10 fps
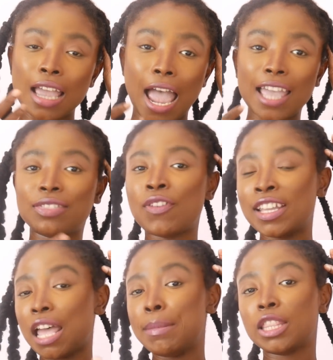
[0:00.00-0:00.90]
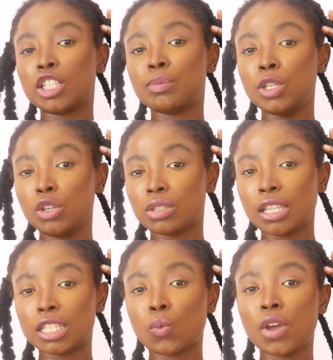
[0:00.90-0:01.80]
I find that method to be
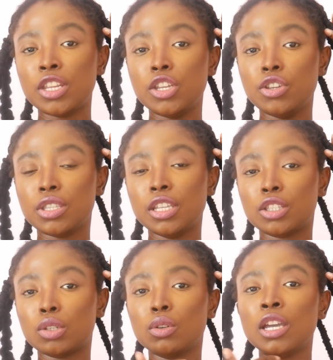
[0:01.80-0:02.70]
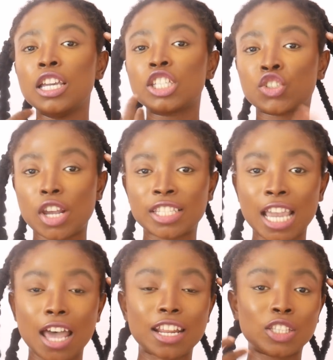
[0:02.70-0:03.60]
useless when you use it to stretch
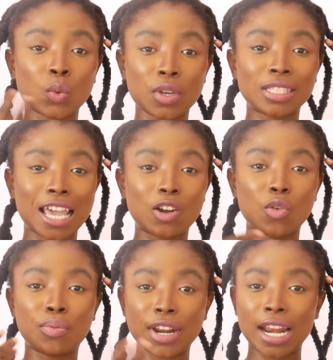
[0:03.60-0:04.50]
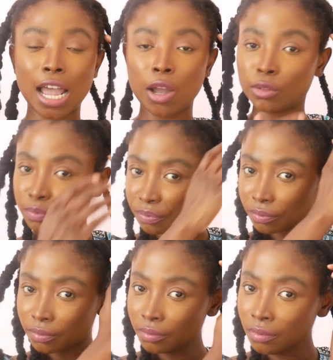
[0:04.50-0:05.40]
out and twist that old braid out.
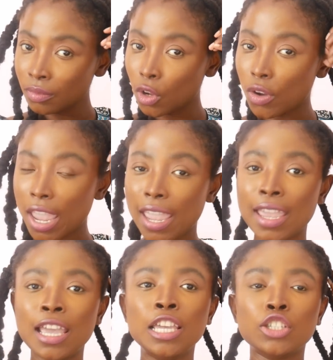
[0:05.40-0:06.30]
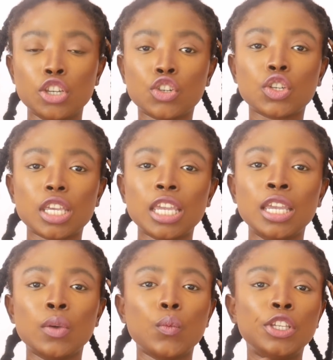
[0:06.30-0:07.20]
Okay,
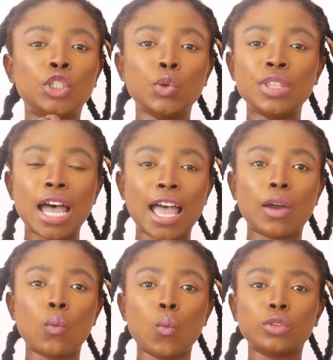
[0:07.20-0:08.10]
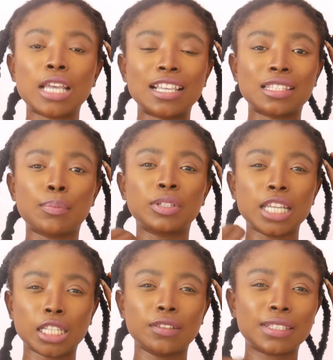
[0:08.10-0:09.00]
usually we do that as the
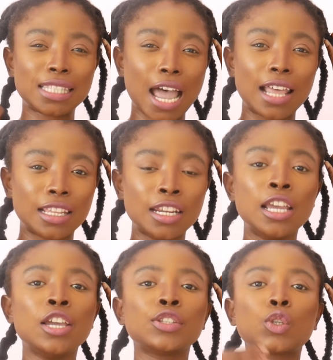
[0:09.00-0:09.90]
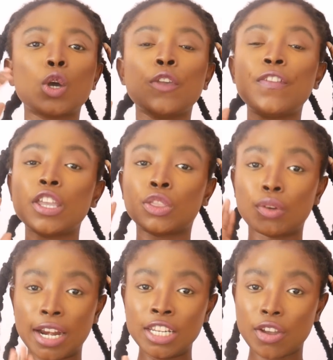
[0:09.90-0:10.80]
protective styling. So if you're
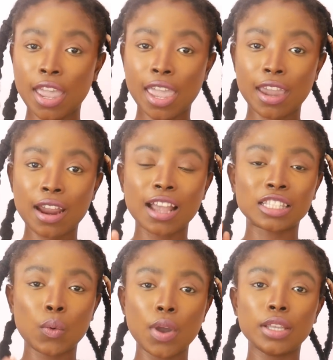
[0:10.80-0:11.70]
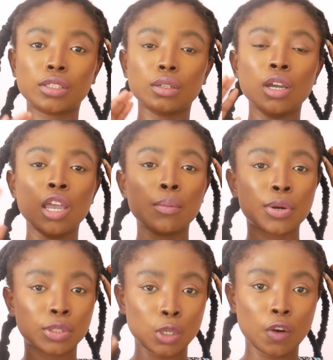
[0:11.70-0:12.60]
threading your hair as the way to
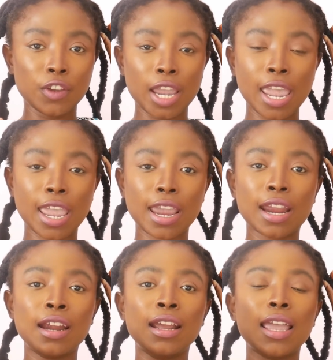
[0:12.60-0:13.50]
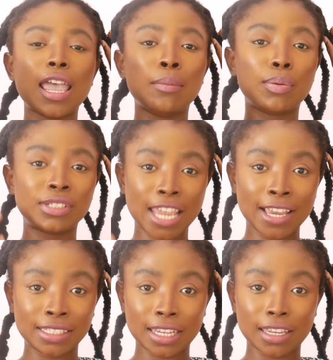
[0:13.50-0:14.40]
preserve your hair and
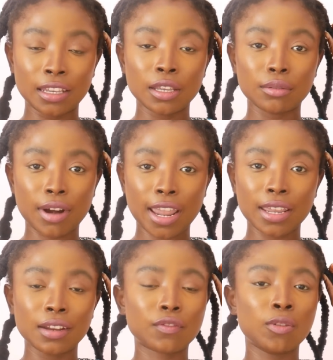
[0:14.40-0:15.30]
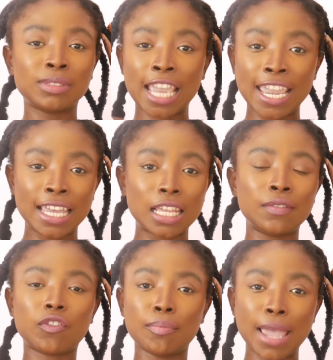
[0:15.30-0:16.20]
protect it, right, from tangling,
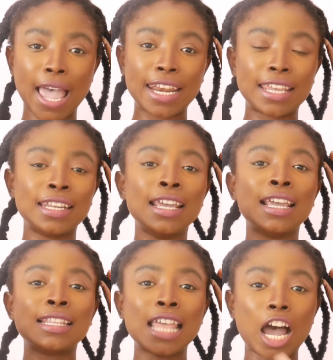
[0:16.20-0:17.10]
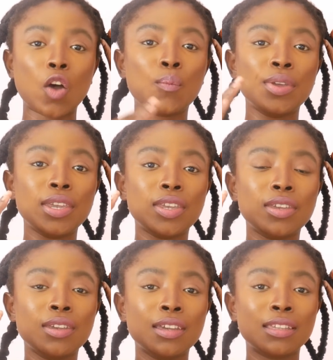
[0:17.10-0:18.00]
from matting, that would
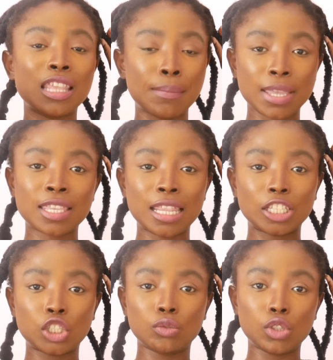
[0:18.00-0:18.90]
be the method that you